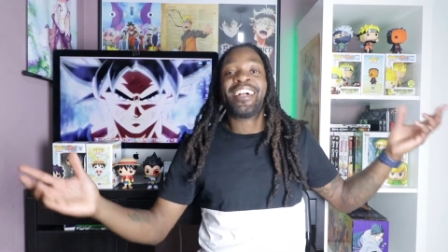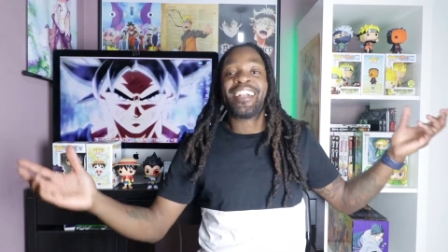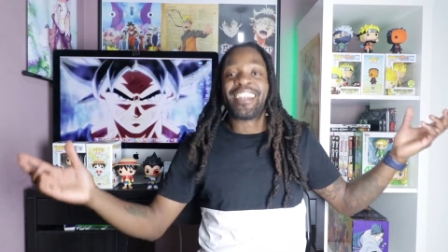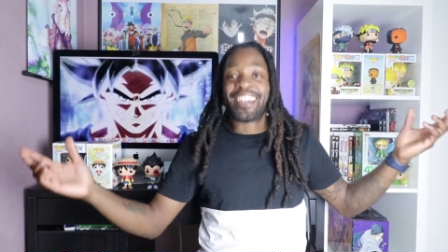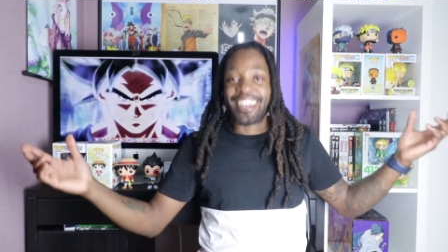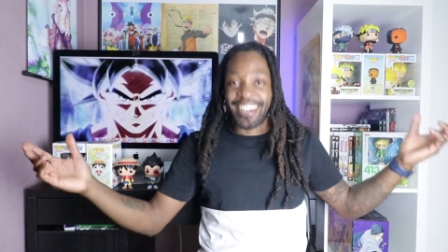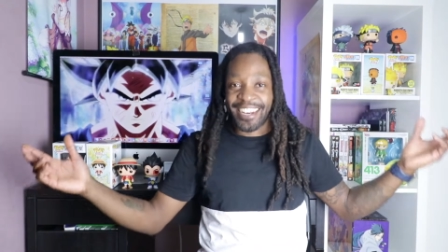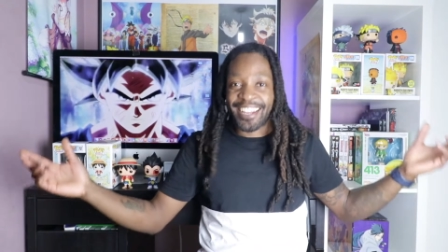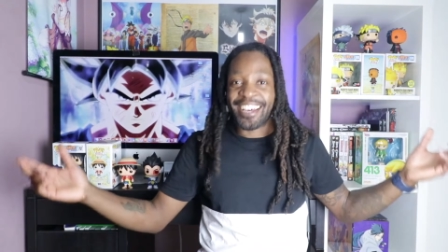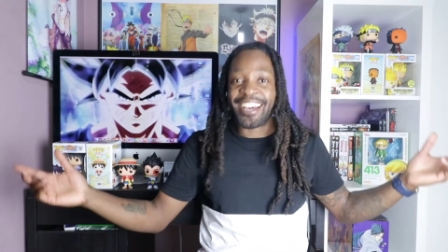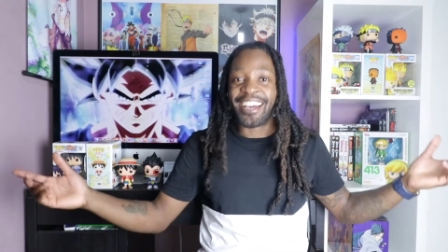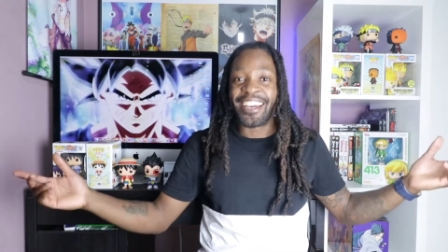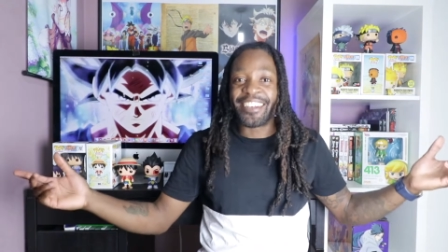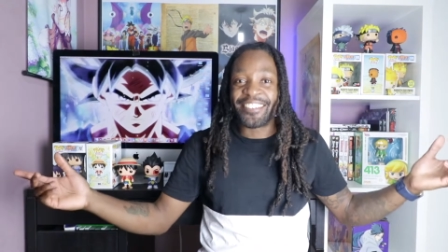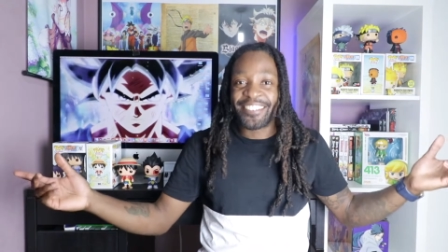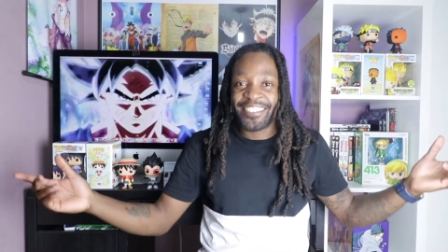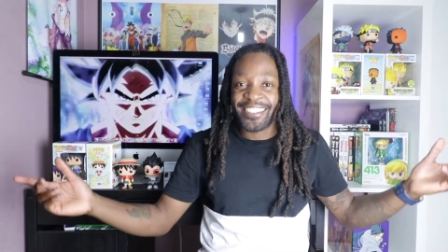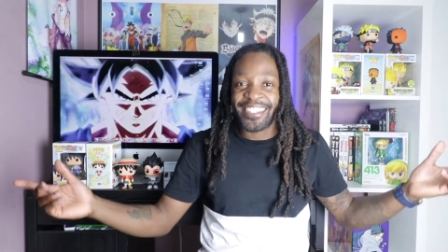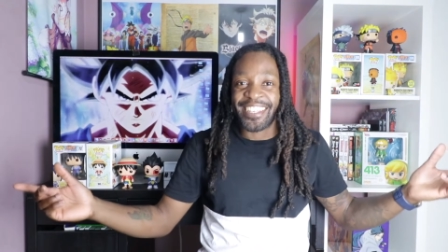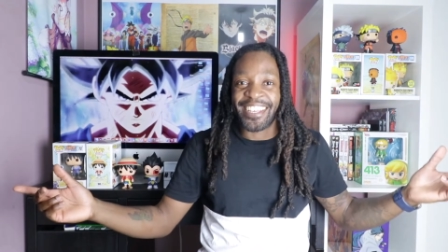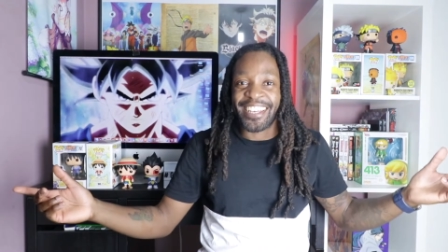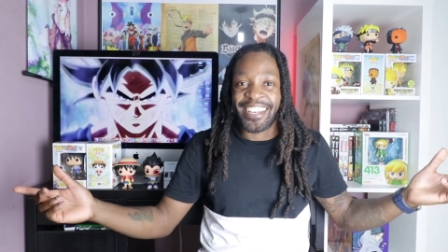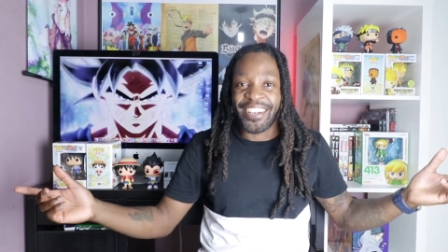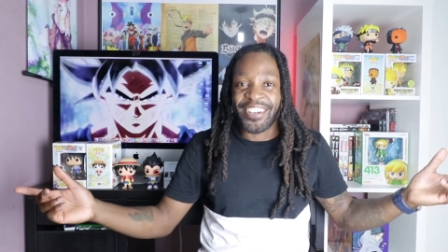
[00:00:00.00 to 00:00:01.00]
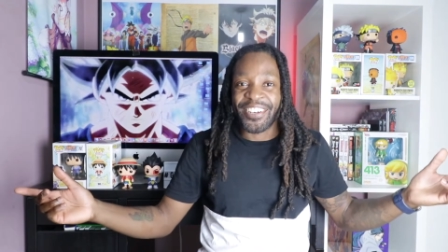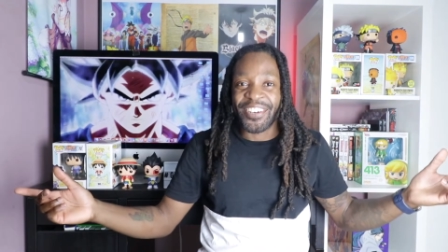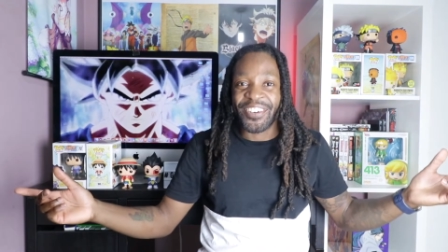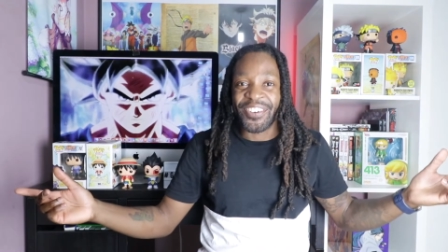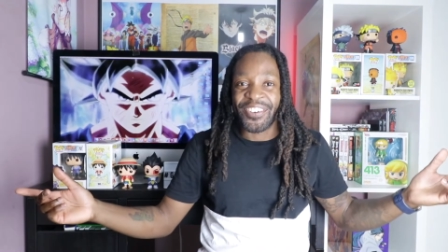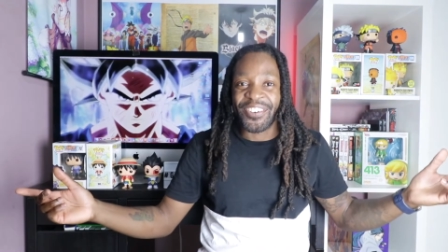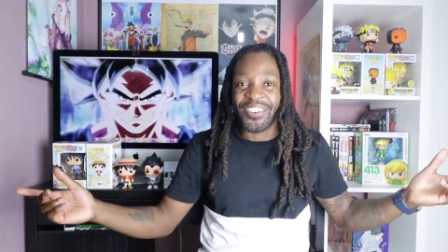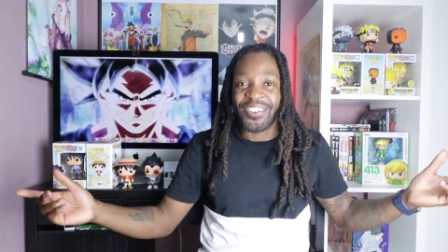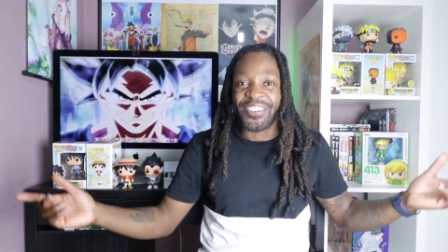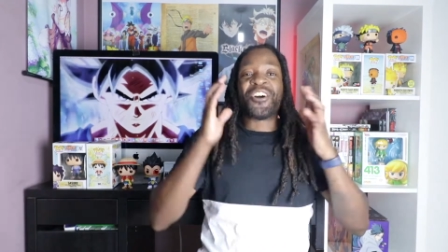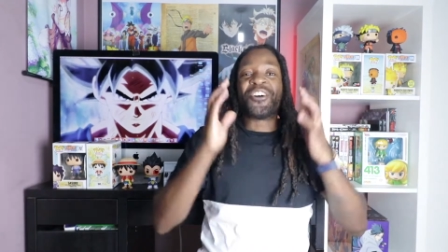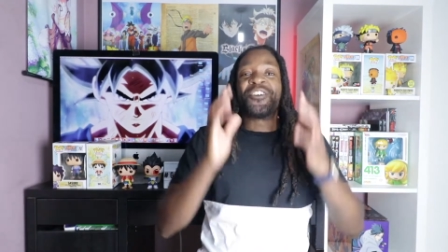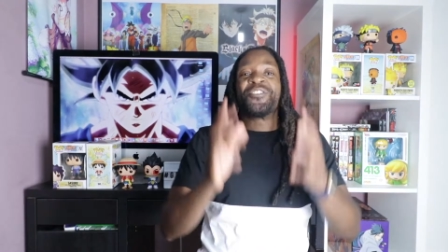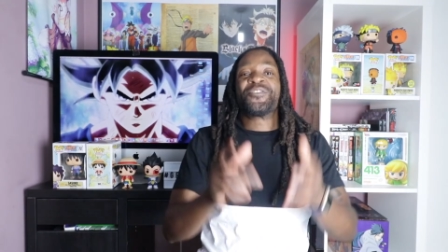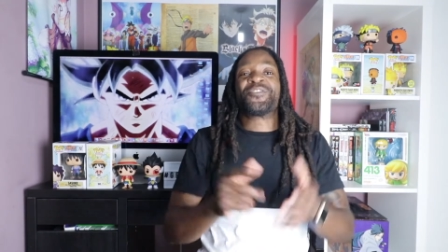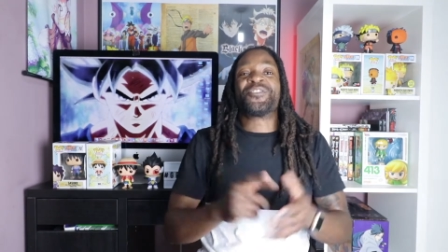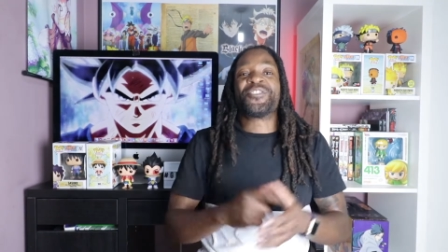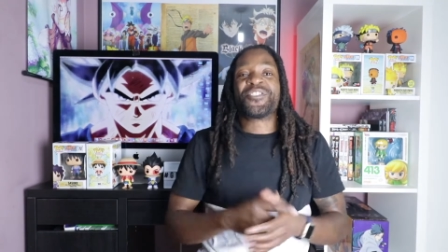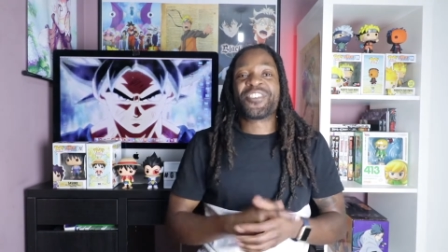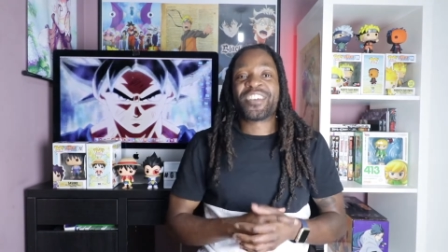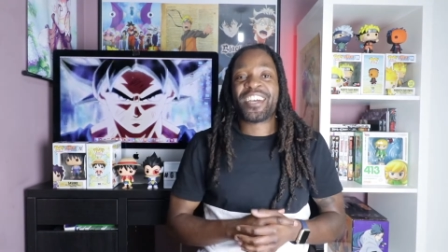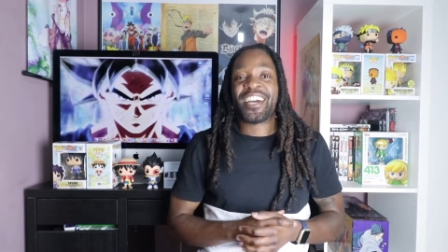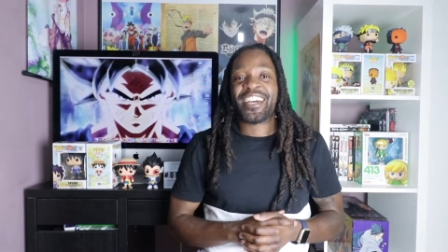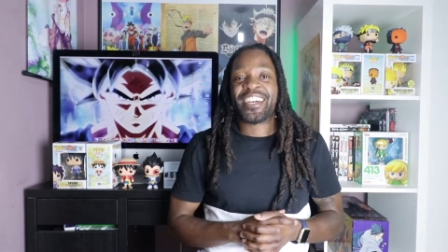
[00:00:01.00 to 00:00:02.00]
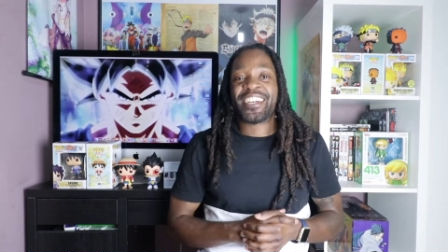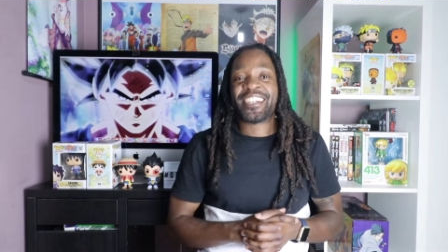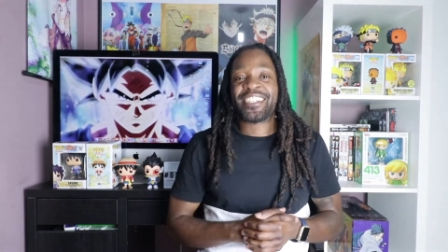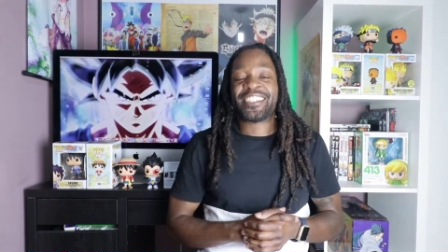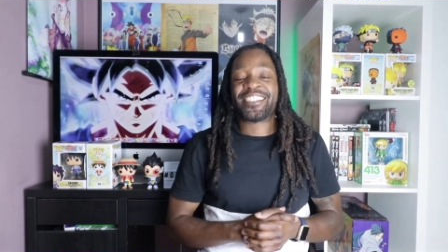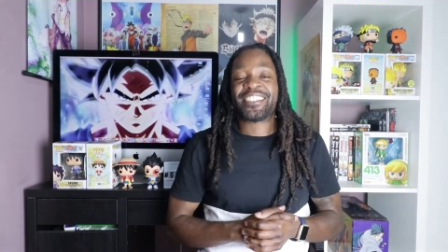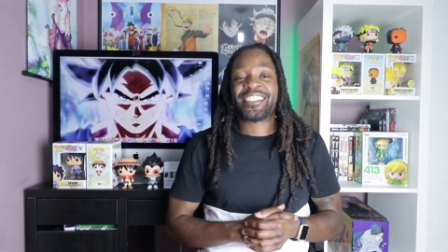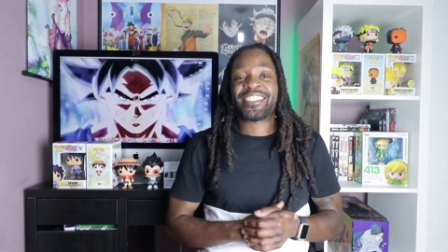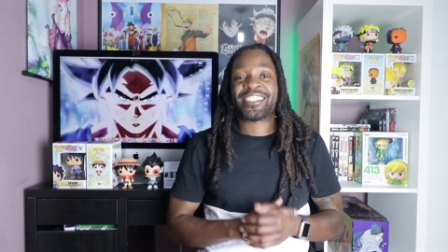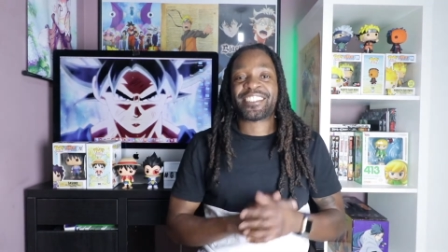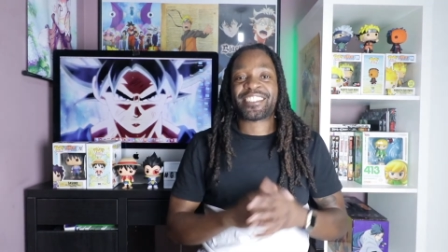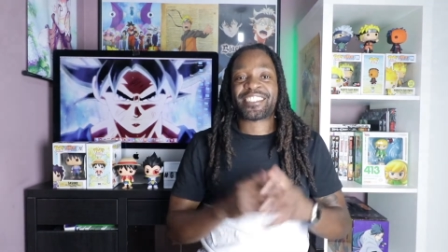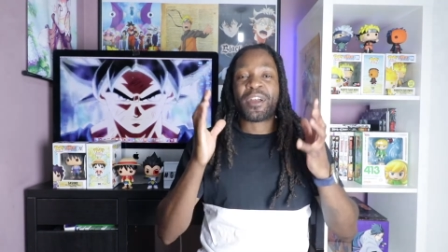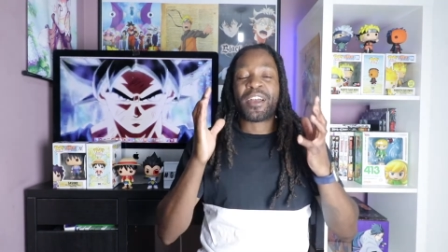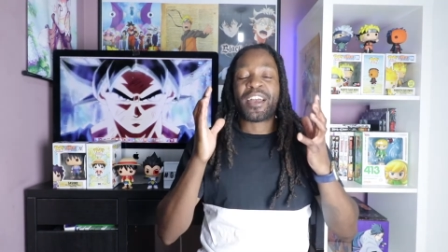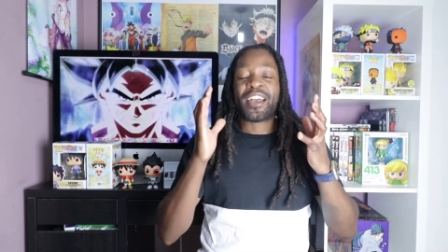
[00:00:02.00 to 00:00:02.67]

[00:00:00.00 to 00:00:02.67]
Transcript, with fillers: Lifestyle. Hope you guys